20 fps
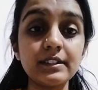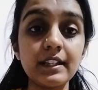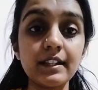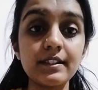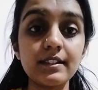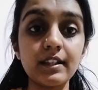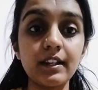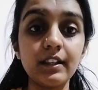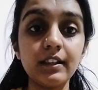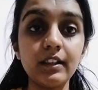
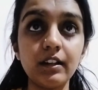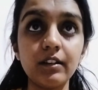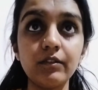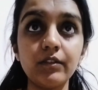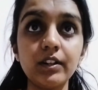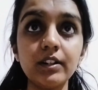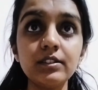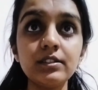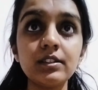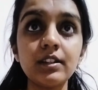sensory
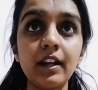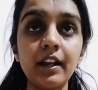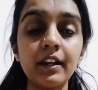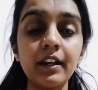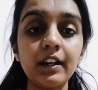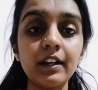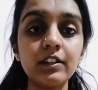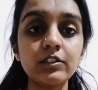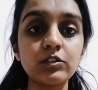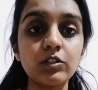nervous,
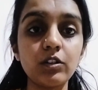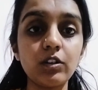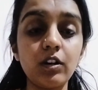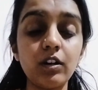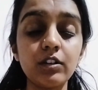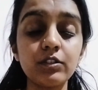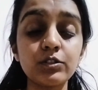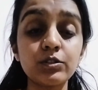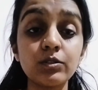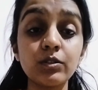and it is
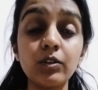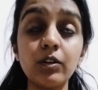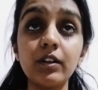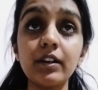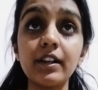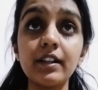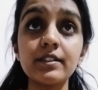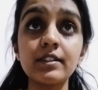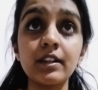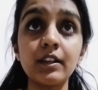also
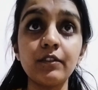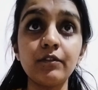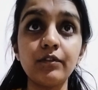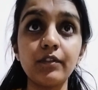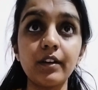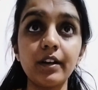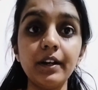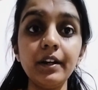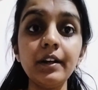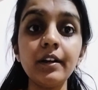called as
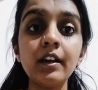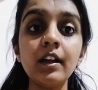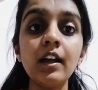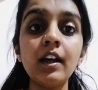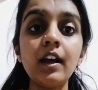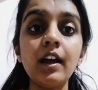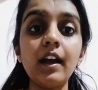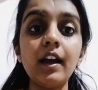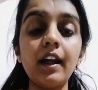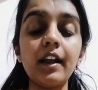efferent.
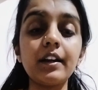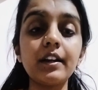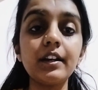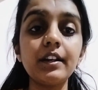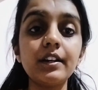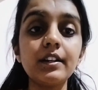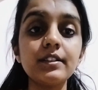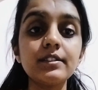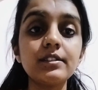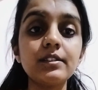
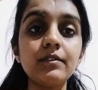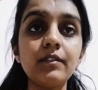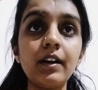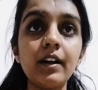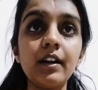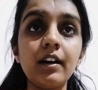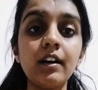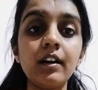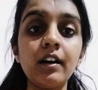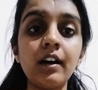And it
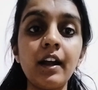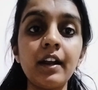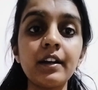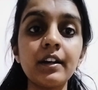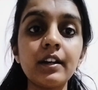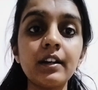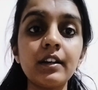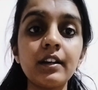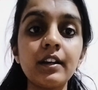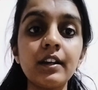
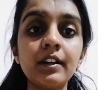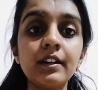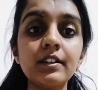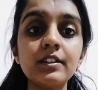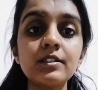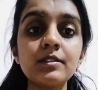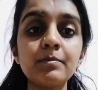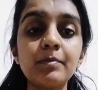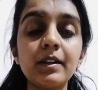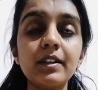
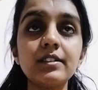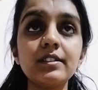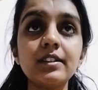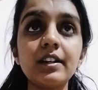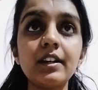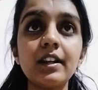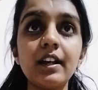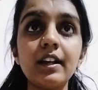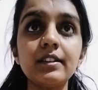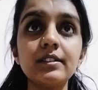is
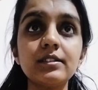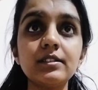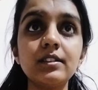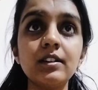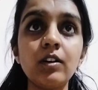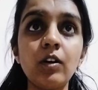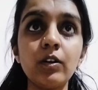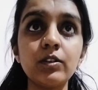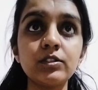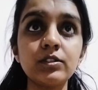present as
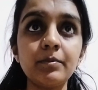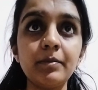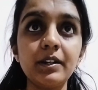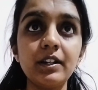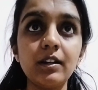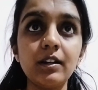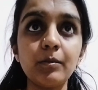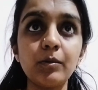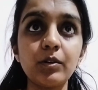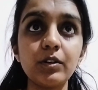the
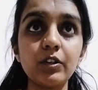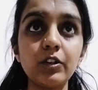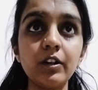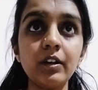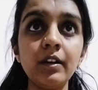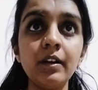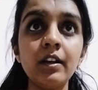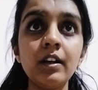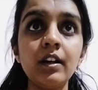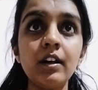occipital
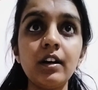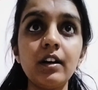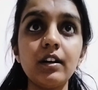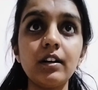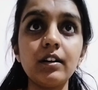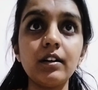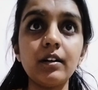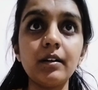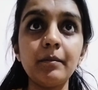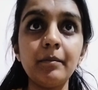motor,
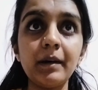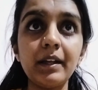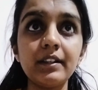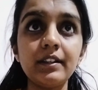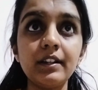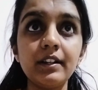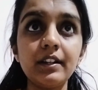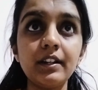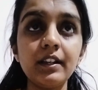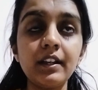
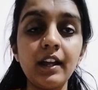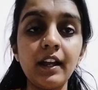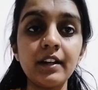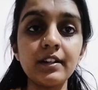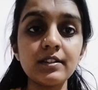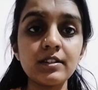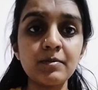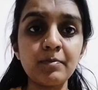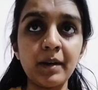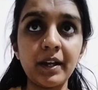pathetic
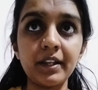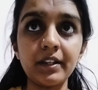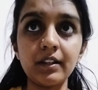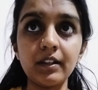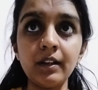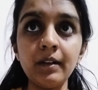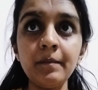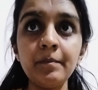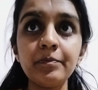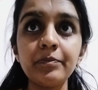and
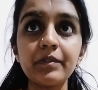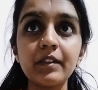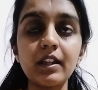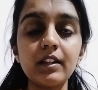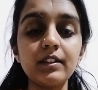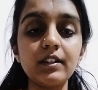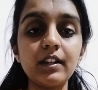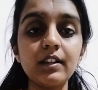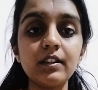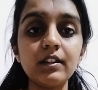spinal.
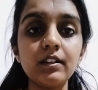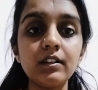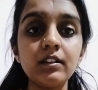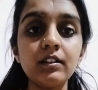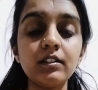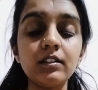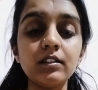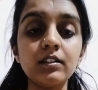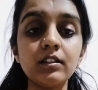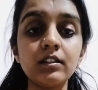Then
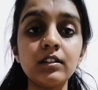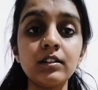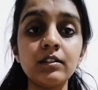the